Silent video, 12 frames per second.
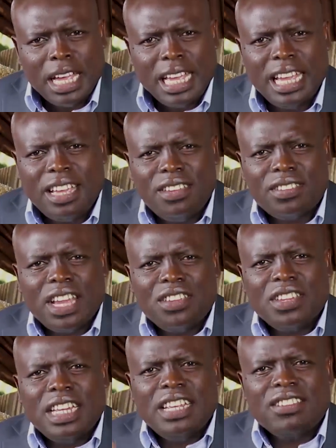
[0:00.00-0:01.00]
He
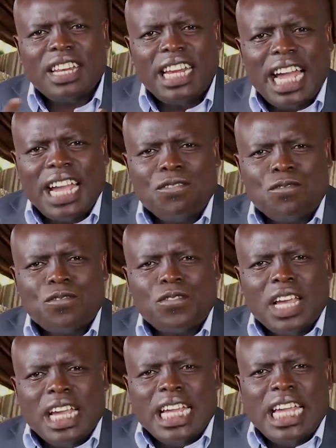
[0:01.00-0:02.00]
says in his life,
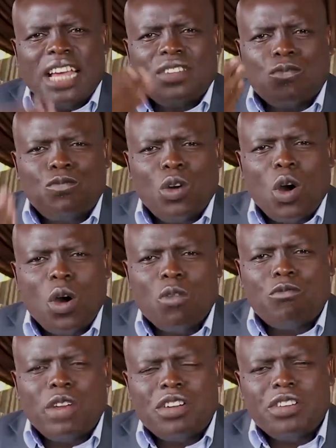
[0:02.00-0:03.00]
he has
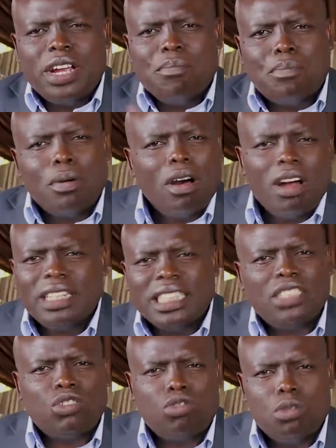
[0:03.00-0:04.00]
4 very
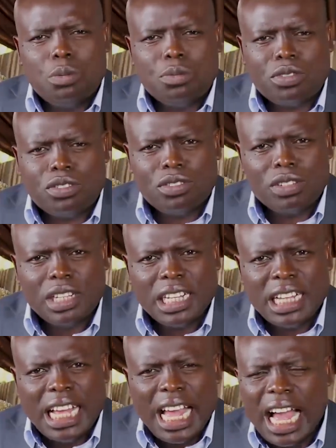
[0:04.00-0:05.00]
important rooms.
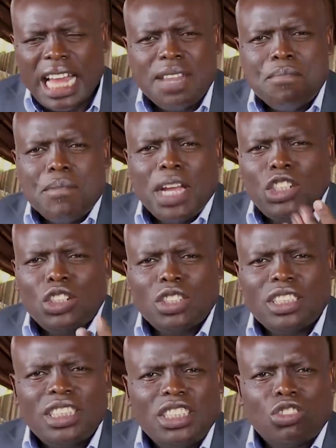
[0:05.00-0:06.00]
And he
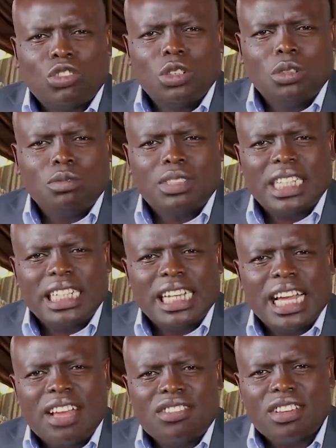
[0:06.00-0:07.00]
mentions these rooms that he
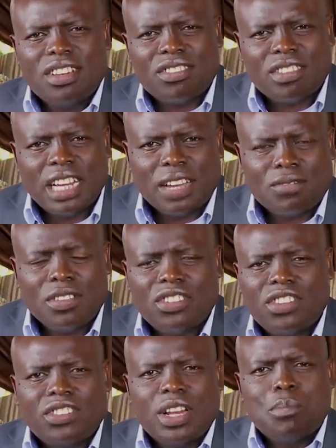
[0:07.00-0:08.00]
has in his life. He
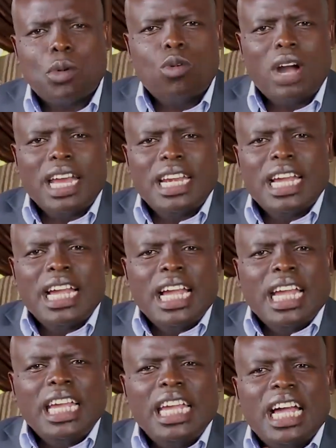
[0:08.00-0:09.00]
says, number 1,
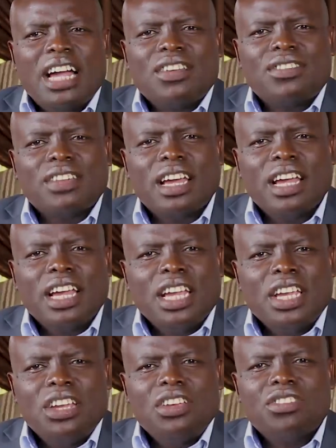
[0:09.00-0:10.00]
he has
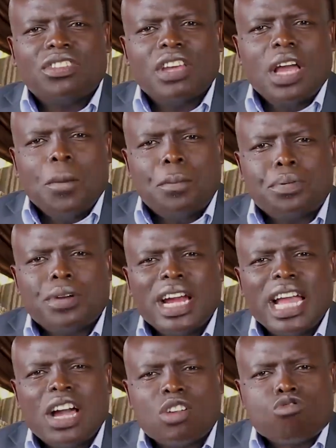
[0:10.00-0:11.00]
his
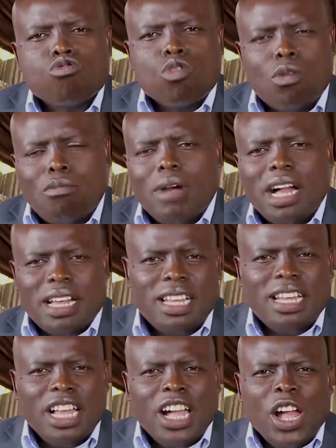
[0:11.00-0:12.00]
prayer room,
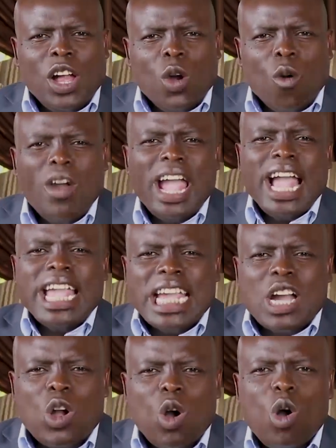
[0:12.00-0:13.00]
where he
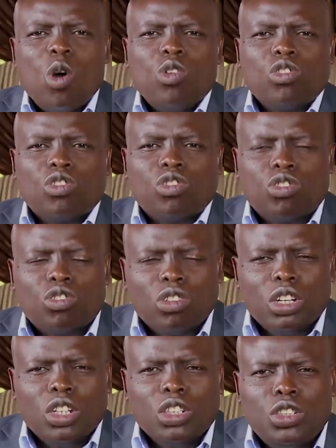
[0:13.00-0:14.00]
goes
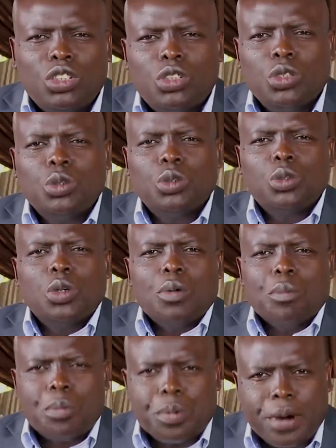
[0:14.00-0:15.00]
to
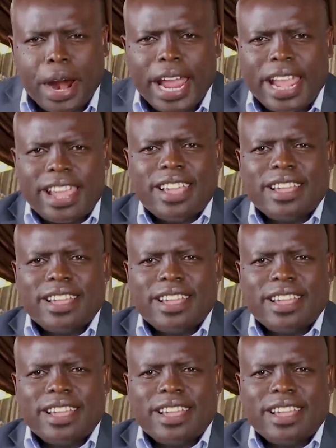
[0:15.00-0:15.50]
pray.